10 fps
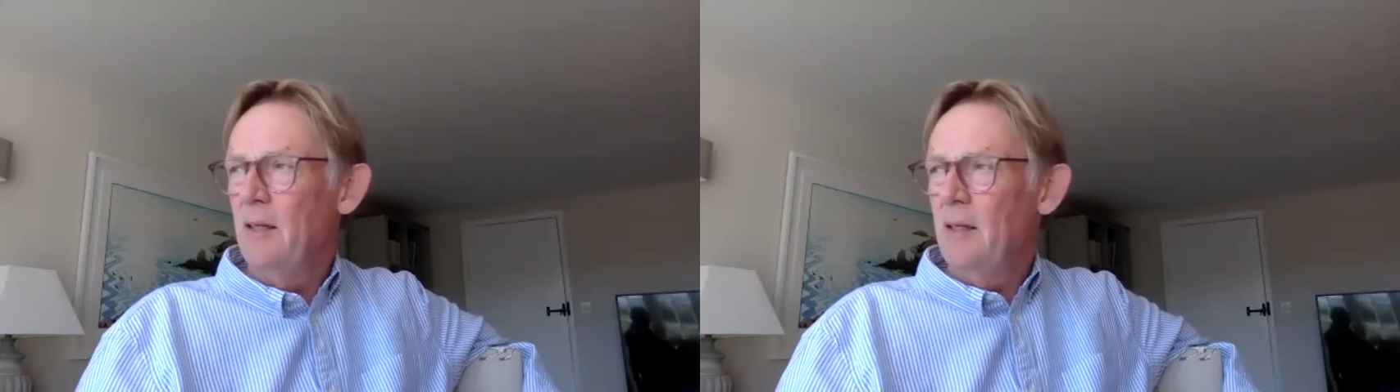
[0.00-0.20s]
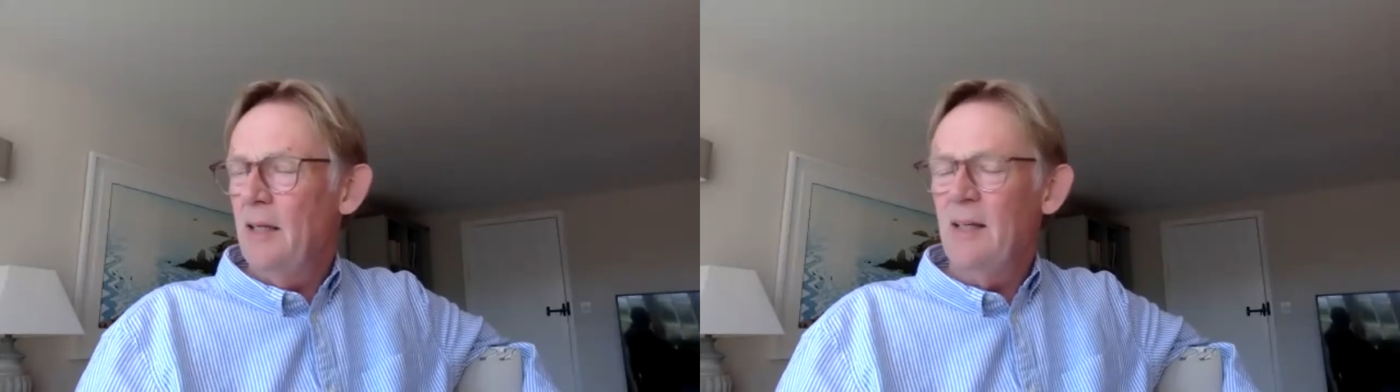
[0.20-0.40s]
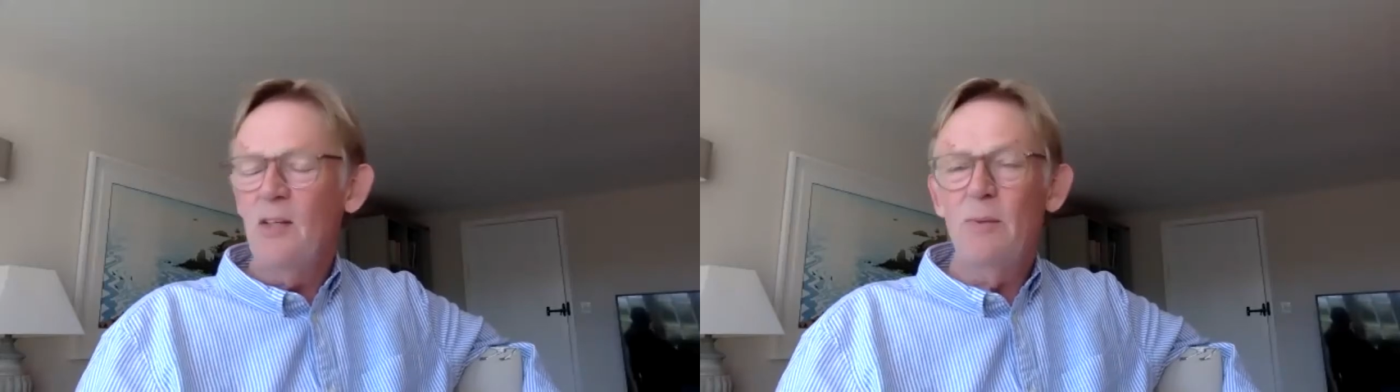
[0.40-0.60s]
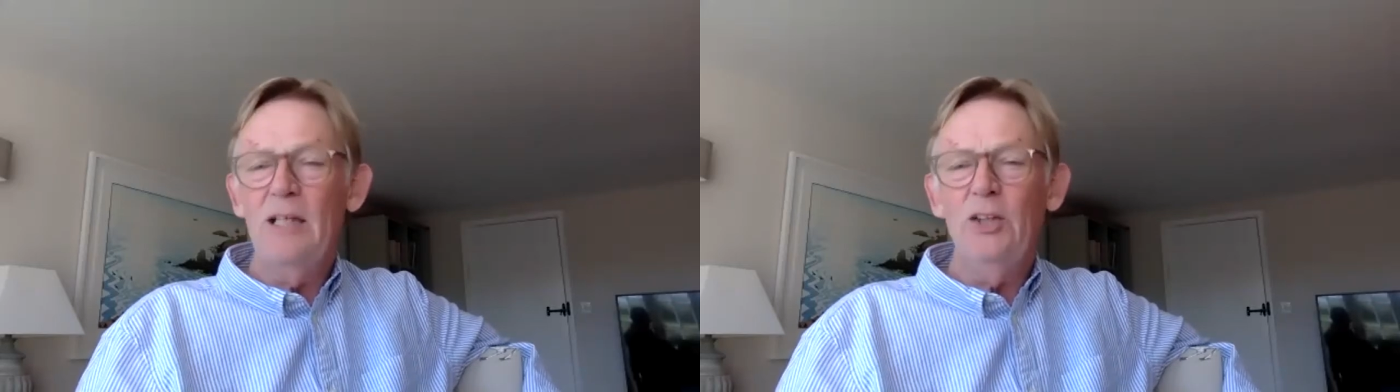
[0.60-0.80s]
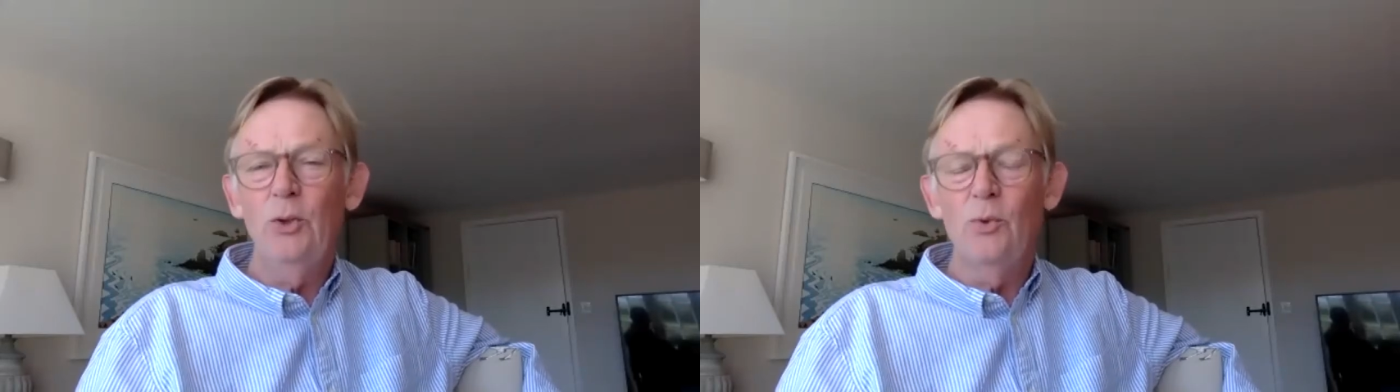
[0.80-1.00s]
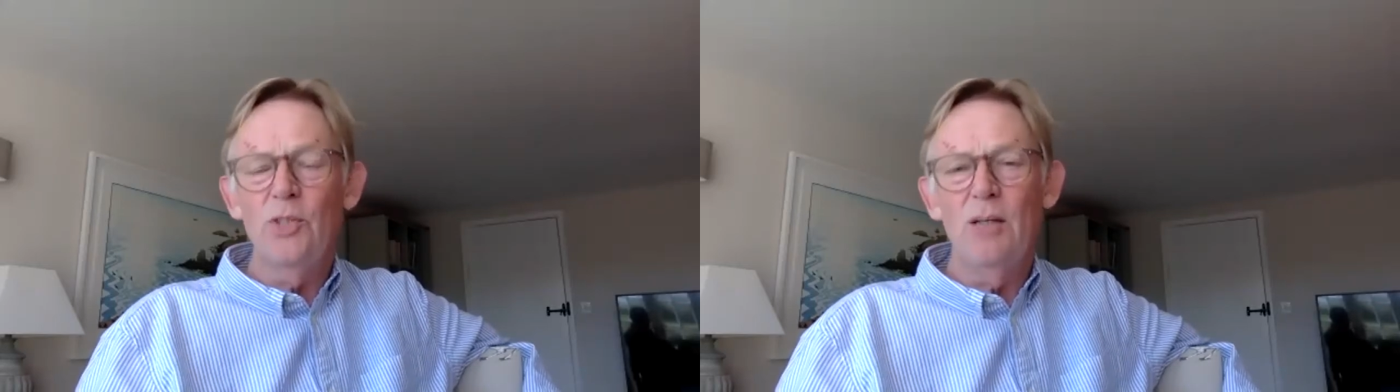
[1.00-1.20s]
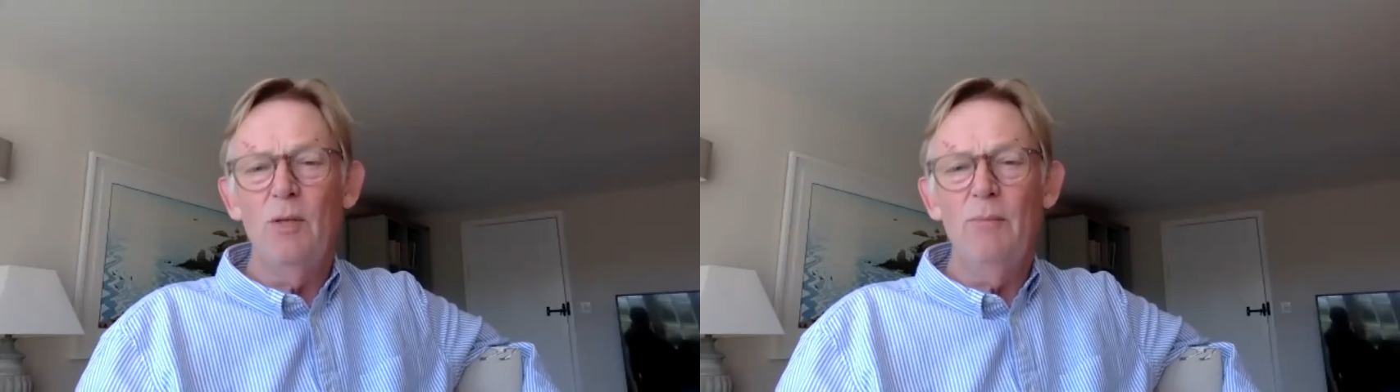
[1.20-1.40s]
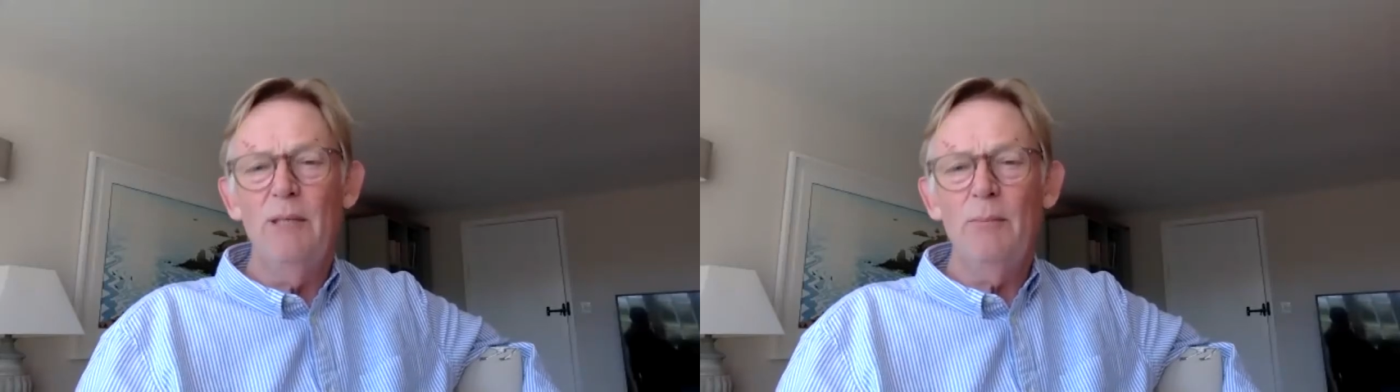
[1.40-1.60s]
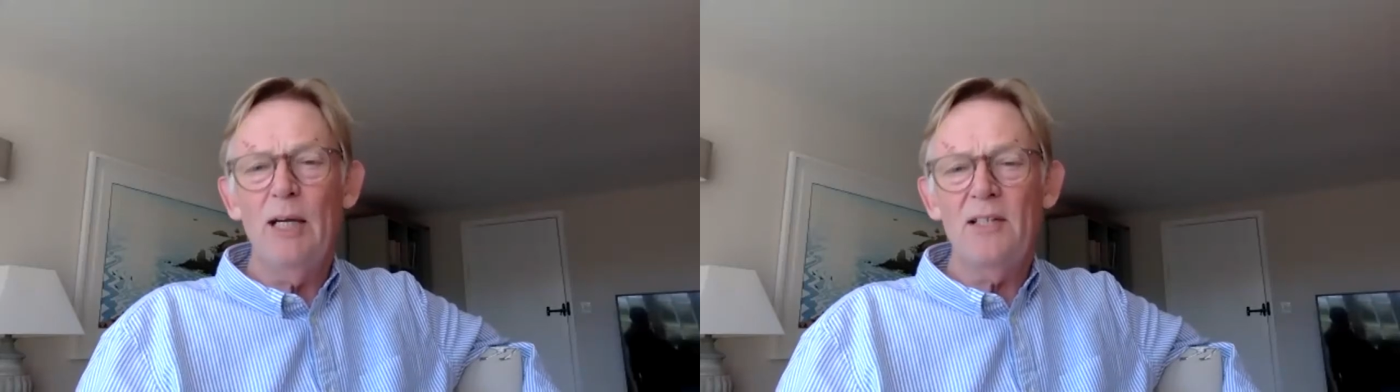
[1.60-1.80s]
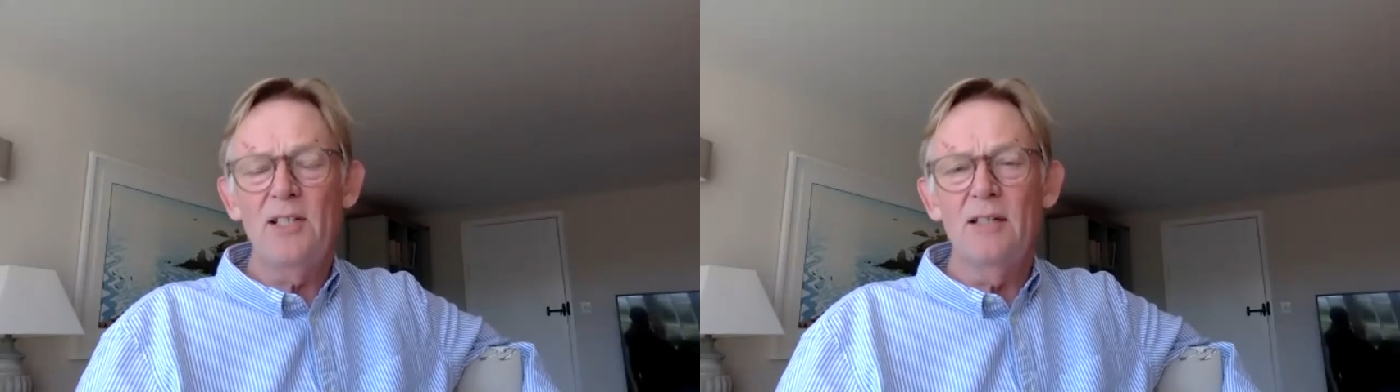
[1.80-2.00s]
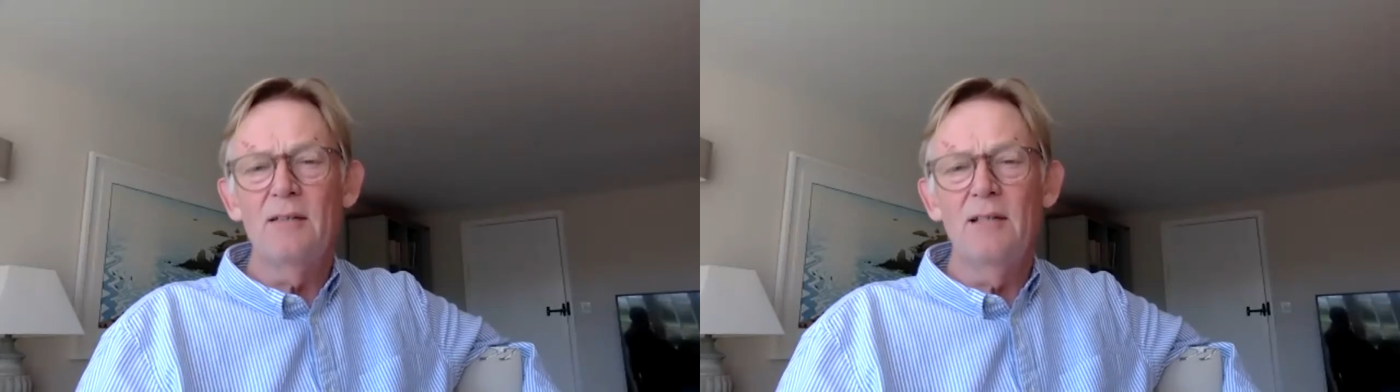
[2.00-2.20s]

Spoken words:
and the other being short term, one being Brexit.